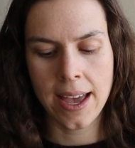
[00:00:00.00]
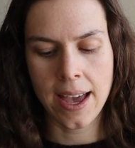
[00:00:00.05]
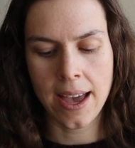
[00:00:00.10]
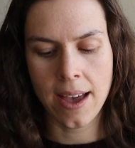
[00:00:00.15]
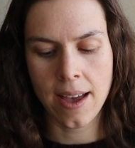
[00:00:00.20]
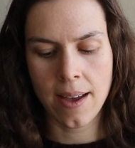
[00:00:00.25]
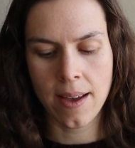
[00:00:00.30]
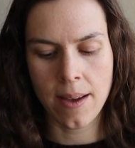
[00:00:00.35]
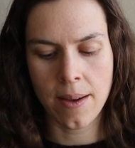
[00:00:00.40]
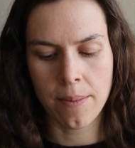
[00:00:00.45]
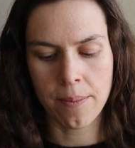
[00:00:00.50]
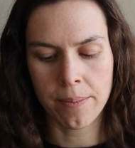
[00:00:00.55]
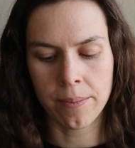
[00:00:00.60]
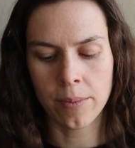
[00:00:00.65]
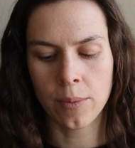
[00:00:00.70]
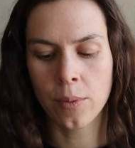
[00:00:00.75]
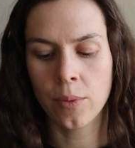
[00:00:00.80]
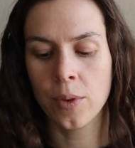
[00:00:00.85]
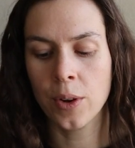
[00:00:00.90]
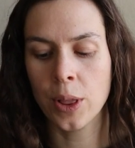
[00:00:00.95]

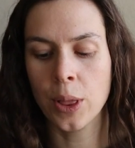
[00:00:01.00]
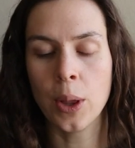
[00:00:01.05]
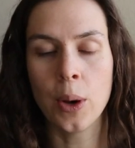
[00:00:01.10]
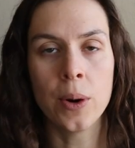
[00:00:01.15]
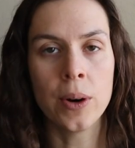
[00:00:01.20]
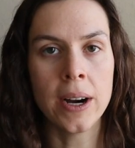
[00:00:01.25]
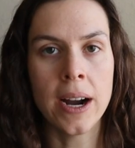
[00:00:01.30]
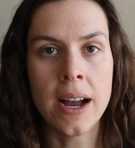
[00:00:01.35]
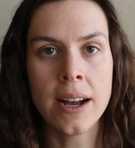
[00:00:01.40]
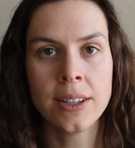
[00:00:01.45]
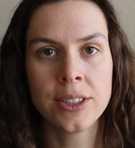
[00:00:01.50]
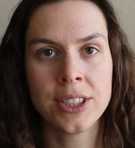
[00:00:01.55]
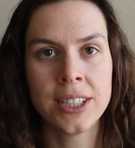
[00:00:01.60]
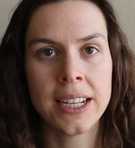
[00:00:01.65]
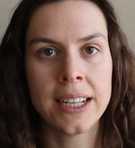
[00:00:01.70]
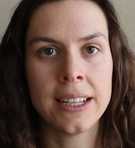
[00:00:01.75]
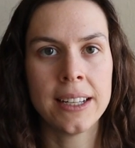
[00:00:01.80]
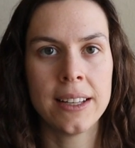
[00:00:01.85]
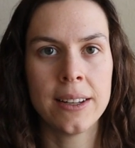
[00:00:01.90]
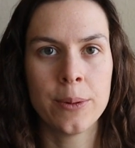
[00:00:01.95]
um, for Laura.
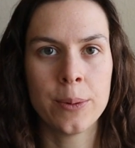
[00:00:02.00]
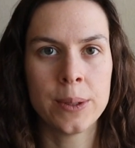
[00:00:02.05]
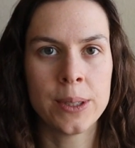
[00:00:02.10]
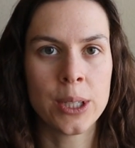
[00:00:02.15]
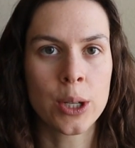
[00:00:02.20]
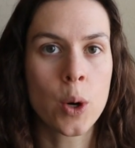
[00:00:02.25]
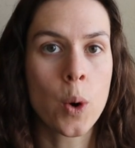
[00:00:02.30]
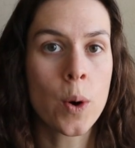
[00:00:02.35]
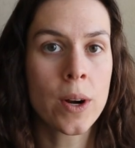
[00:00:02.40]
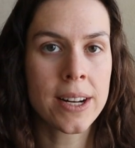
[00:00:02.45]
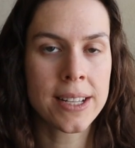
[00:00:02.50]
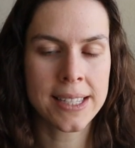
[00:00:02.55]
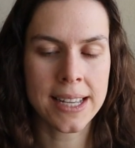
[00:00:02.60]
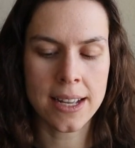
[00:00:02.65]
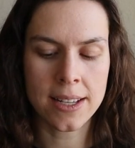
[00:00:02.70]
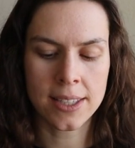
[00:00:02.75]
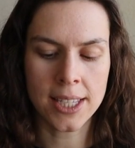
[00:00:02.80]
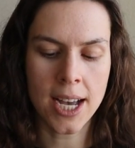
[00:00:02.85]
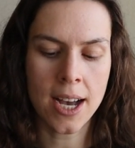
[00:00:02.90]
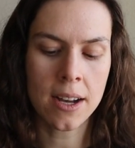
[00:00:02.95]
She It was the
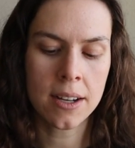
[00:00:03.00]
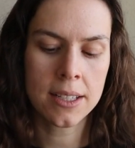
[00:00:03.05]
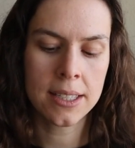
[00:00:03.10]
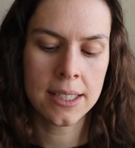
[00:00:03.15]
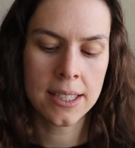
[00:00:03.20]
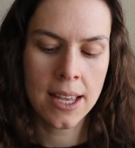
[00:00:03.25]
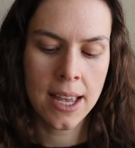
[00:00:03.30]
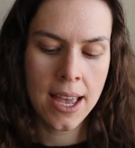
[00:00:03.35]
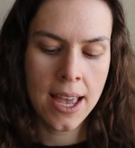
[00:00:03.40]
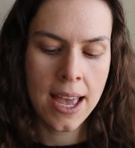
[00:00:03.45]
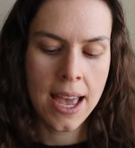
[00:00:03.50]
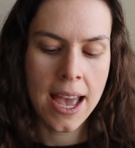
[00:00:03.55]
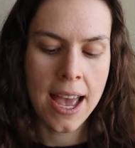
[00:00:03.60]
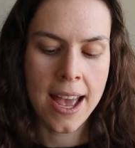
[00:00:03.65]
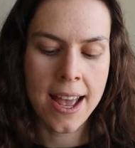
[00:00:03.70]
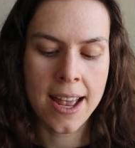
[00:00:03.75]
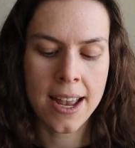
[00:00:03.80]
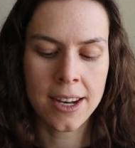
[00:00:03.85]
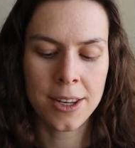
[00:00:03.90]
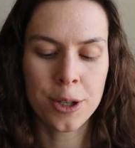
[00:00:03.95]
Cornicette socks
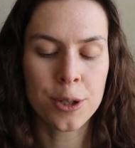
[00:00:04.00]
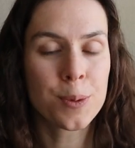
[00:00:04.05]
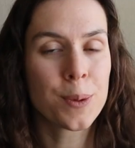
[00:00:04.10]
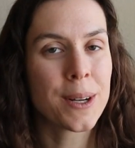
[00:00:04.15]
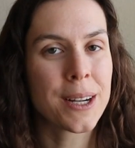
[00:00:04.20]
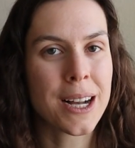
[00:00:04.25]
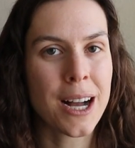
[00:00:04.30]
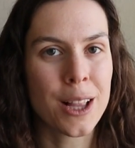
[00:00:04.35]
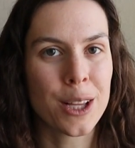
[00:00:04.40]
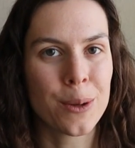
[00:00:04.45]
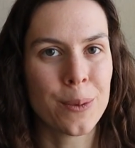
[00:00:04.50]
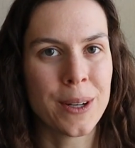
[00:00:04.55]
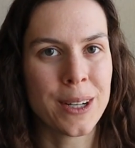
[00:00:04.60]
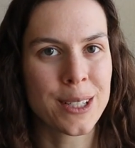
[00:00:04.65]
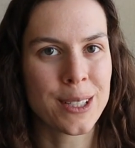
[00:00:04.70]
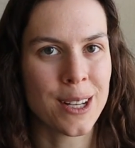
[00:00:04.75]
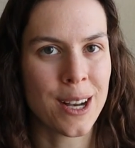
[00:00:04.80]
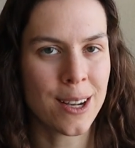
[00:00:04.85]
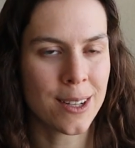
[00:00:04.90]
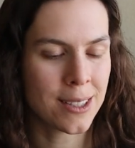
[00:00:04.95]
and those were
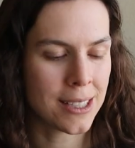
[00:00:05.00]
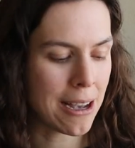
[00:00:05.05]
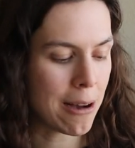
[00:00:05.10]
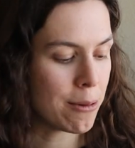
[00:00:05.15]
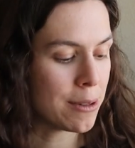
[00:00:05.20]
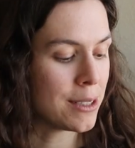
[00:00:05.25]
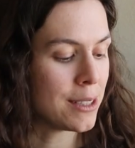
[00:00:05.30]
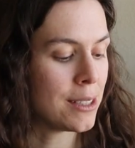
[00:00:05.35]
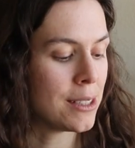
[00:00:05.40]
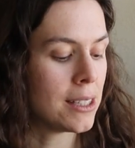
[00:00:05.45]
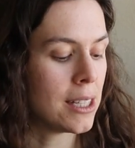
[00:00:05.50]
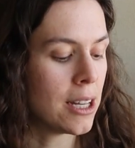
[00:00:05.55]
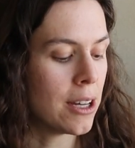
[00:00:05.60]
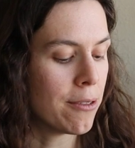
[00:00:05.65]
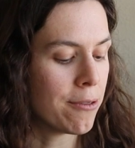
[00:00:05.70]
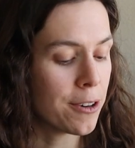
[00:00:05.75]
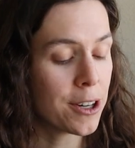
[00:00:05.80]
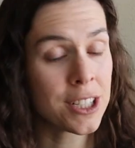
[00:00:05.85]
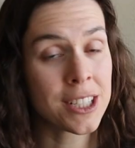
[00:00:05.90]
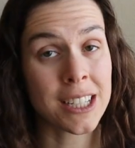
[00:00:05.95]
colorwork socks. That was
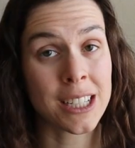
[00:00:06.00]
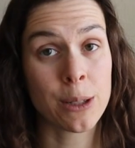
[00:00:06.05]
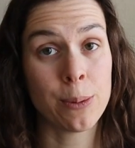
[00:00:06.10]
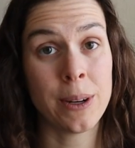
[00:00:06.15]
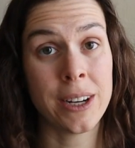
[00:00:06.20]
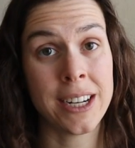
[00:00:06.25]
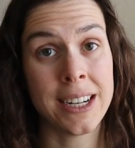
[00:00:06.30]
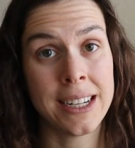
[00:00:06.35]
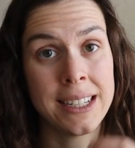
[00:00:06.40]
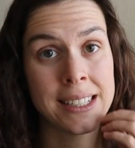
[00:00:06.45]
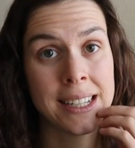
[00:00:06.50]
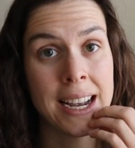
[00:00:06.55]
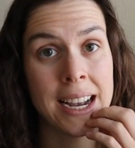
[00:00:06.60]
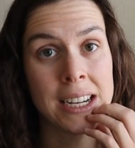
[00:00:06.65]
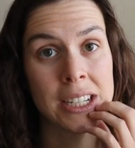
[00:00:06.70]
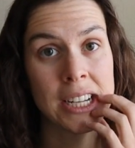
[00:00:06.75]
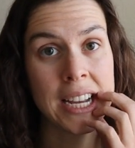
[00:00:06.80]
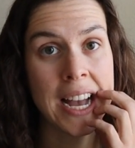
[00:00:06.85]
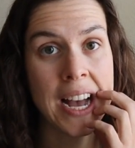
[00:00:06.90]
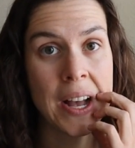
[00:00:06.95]
the first experience I
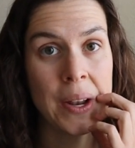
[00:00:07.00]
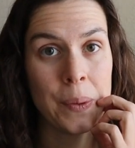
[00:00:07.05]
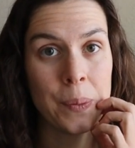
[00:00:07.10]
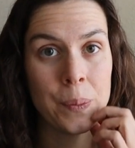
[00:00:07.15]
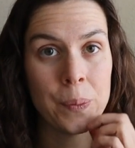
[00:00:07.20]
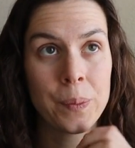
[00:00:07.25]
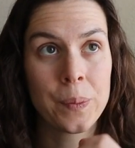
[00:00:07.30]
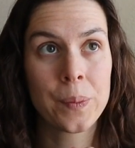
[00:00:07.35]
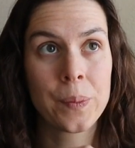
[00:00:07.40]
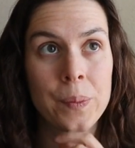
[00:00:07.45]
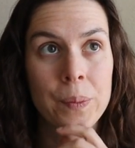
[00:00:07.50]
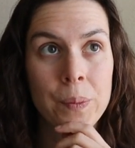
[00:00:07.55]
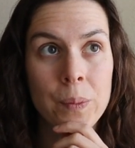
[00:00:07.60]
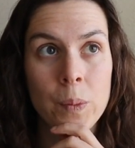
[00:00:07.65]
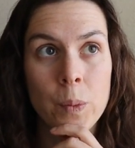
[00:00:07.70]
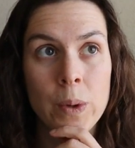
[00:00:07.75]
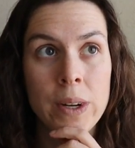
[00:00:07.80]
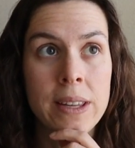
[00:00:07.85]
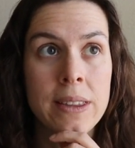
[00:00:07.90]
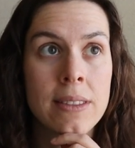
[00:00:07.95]
actually had
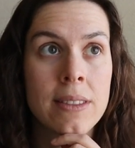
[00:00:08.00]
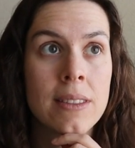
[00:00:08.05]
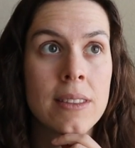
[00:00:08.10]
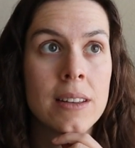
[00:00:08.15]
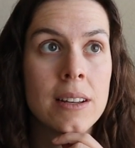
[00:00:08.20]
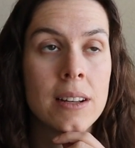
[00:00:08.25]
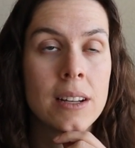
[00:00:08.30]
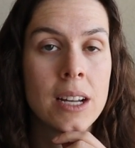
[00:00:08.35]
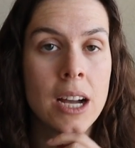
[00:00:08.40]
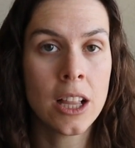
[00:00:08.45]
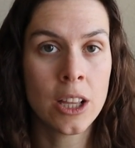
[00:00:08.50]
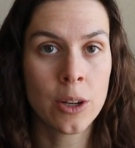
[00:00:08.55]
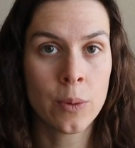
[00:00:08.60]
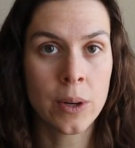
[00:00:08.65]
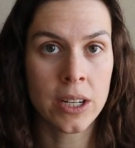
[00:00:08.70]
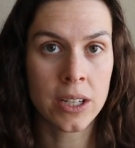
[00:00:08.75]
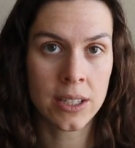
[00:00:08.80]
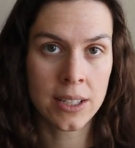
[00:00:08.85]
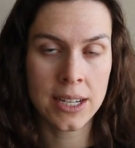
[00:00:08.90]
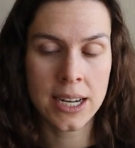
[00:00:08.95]
with
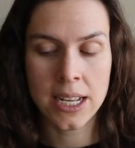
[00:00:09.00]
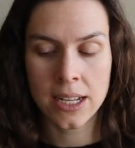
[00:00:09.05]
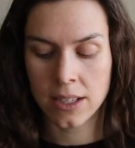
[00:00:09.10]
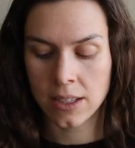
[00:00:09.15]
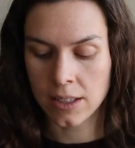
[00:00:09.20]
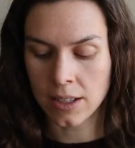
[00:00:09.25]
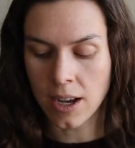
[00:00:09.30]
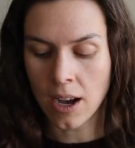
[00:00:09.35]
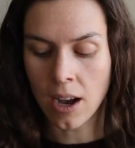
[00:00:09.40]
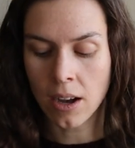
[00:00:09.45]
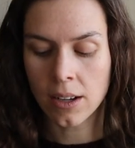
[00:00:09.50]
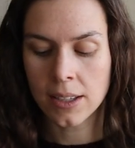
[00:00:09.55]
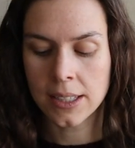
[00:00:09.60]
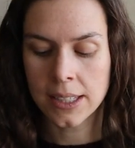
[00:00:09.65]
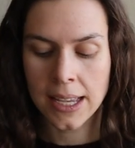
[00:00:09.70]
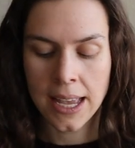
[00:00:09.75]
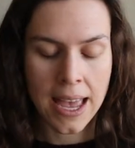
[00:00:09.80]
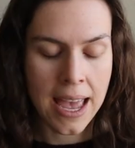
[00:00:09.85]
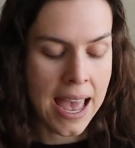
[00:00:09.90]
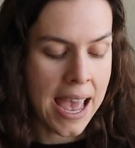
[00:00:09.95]
colorwork knit
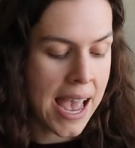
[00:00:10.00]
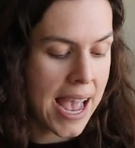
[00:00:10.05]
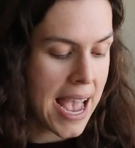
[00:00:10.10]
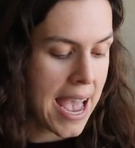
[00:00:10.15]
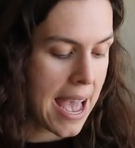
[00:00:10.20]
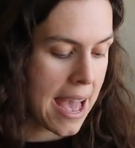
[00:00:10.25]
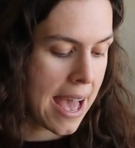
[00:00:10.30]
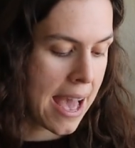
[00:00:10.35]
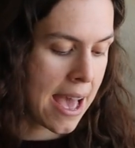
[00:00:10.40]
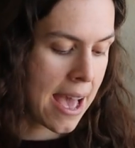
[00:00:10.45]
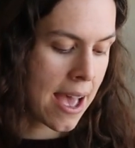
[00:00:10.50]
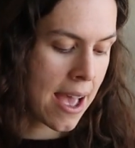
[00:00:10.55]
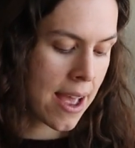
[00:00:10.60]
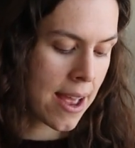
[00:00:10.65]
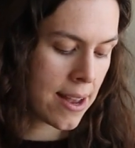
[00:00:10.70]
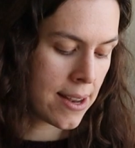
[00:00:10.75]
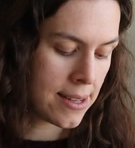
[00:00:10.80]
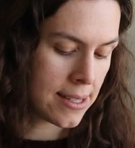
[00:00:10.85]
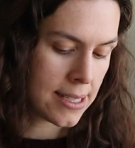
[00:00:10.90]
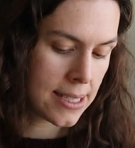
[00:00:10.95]
socks
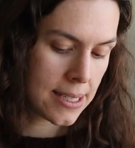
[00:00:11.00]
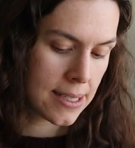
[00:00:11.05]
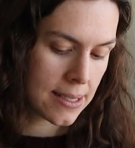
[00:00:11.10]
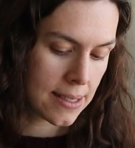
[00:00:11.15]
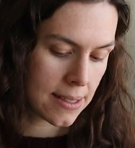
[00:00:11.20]
and